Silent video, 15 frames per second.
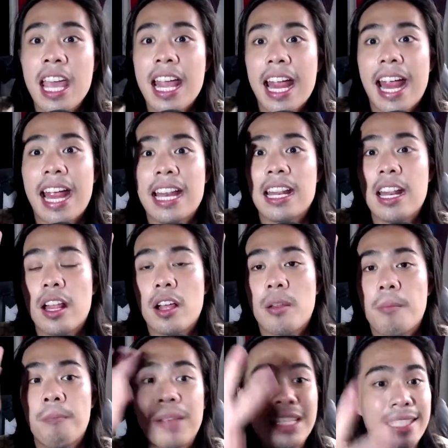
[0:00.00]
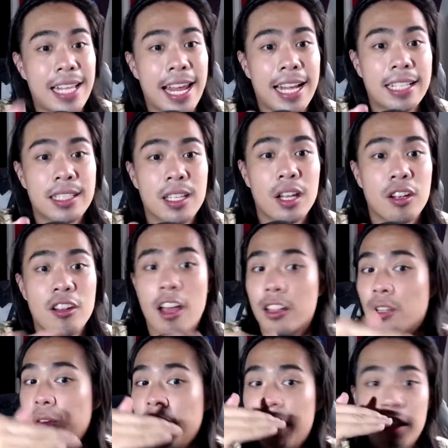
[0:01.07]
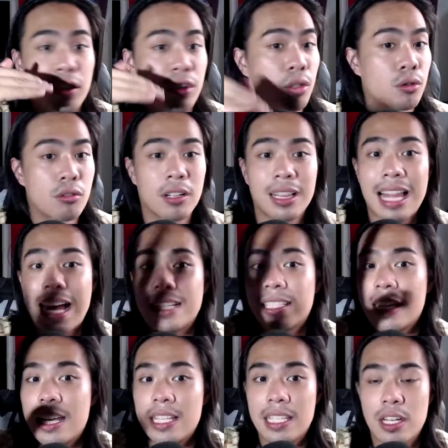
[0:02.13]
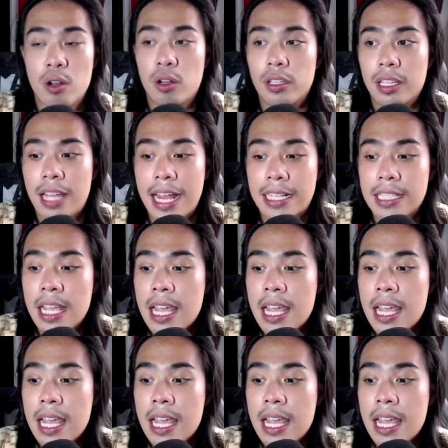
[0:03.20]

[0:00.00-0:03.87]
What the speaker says: And mistakes, not only in social classes and all the likes,